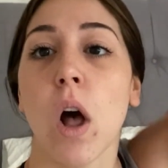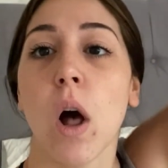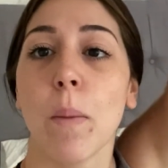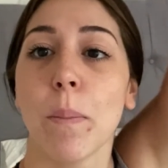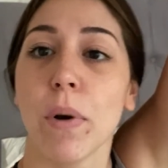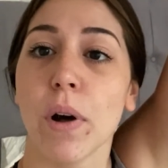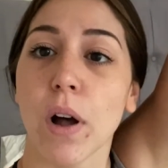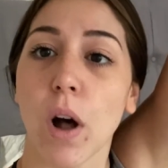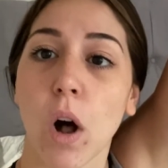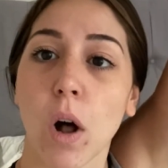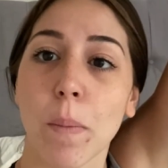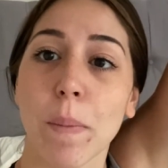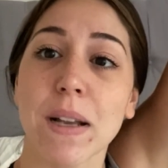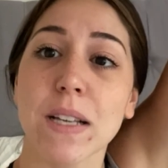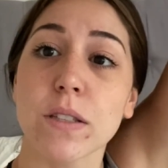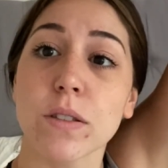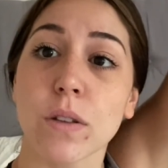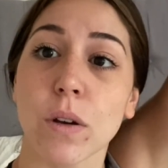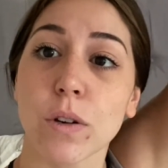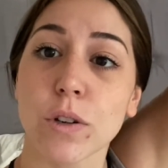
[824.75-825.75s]
Put all my
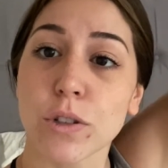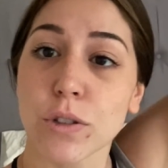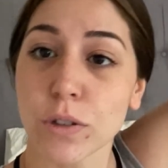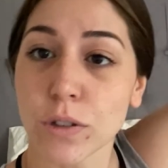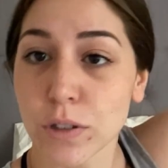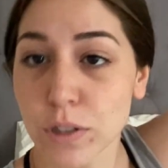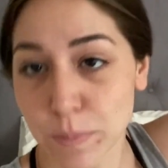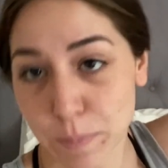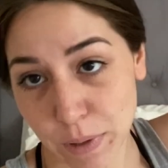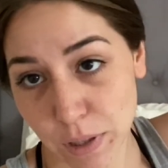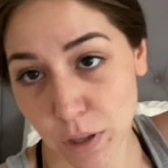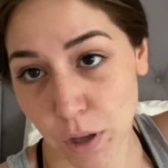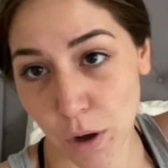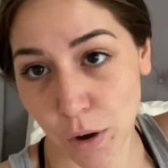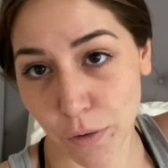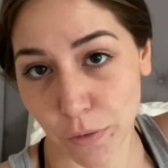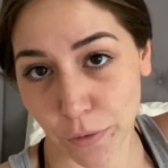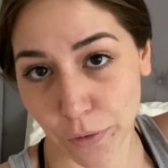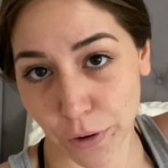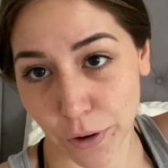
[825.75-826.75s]
socials
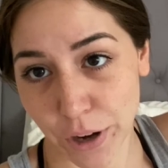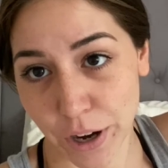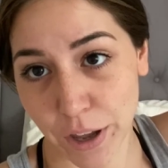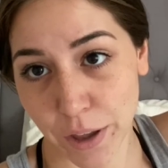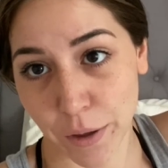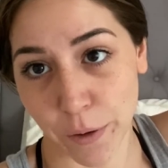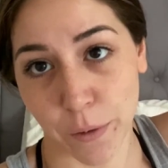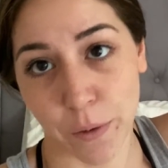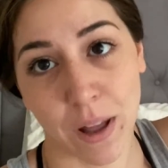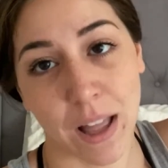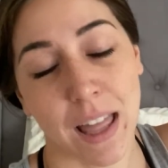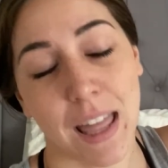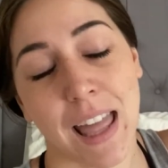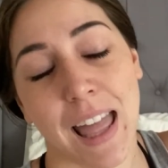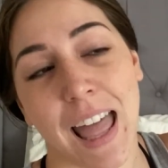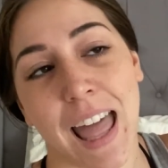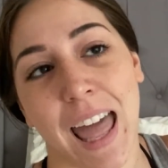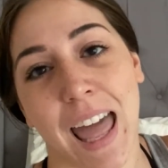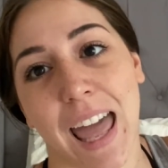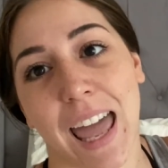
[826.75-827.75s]
below for you.
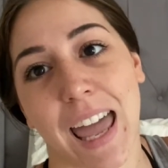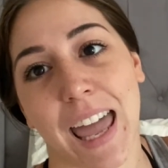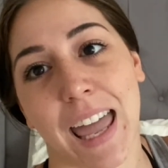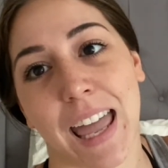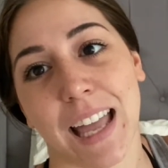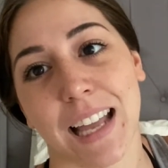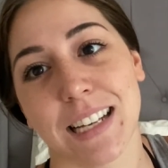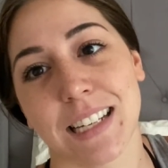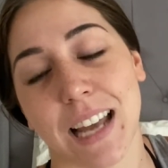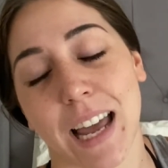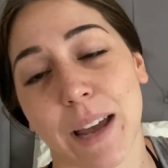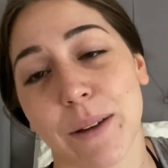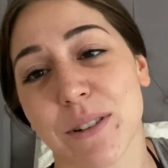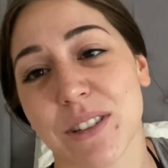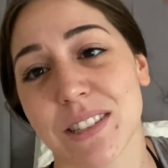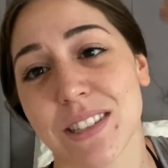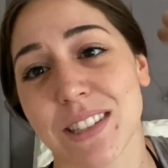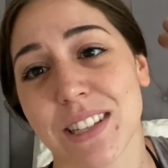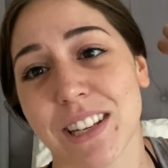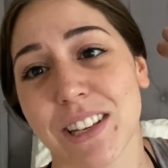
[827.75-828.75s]
And I will
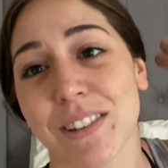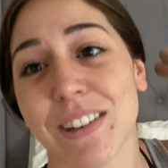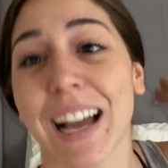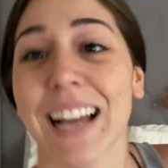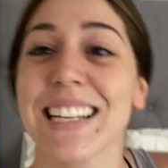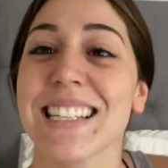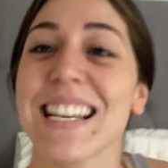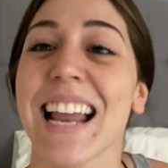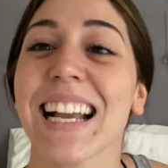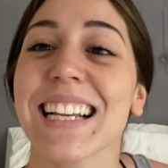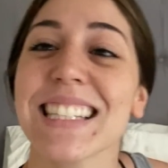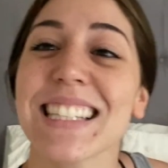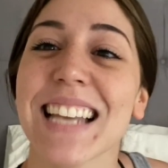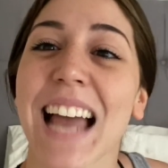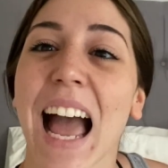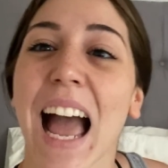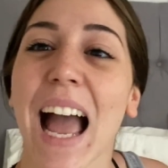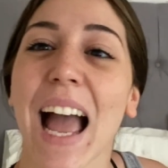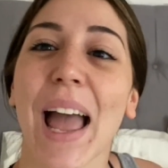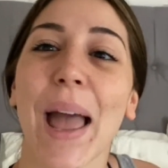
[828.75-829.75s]
see you guys next
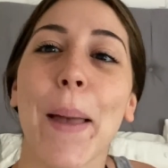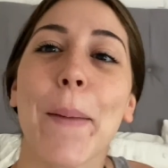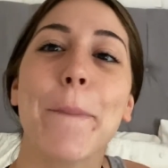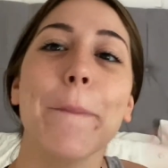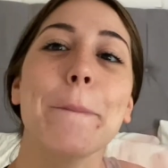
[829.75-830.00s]
time.